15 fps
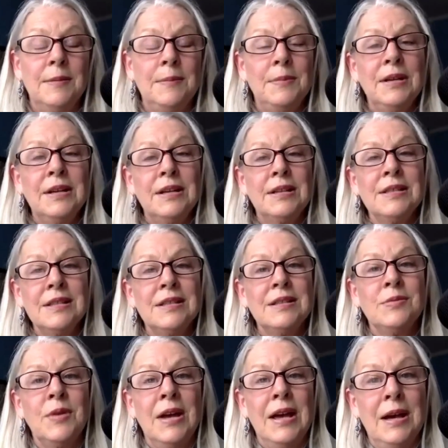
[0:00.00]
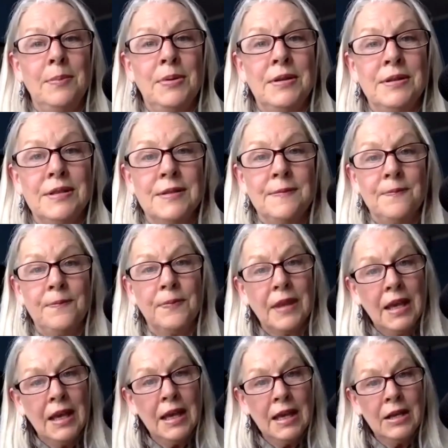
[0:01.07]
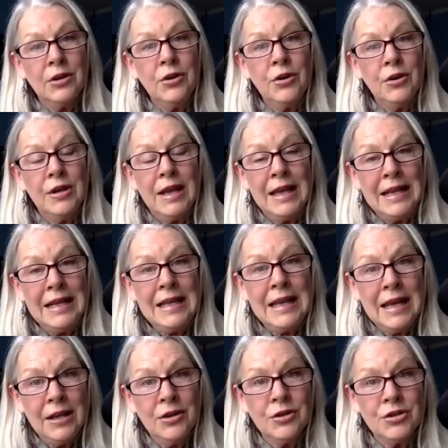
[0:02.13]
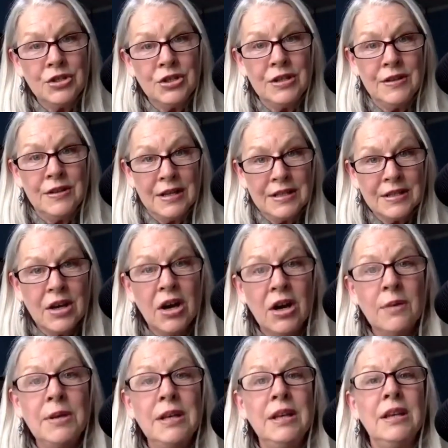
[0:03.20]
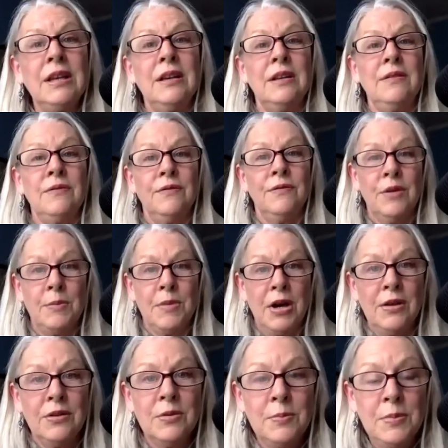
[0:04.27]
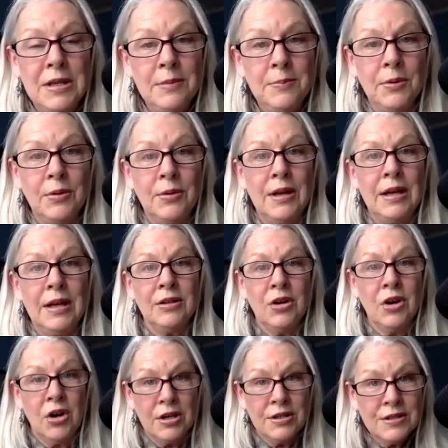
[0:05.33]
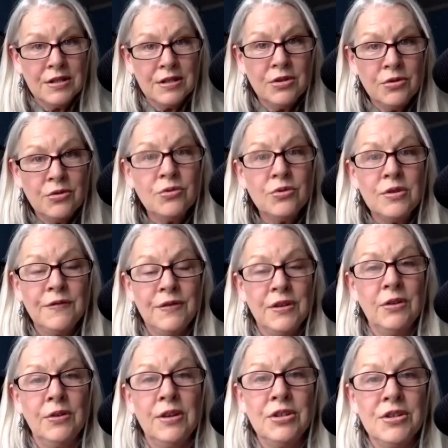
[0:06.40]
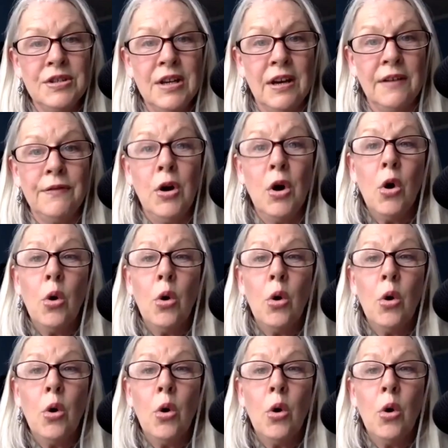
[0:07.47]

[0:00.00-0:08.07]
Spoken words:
because this is what happens. Any energy that's coming in from other people and causing you to feel their stuff,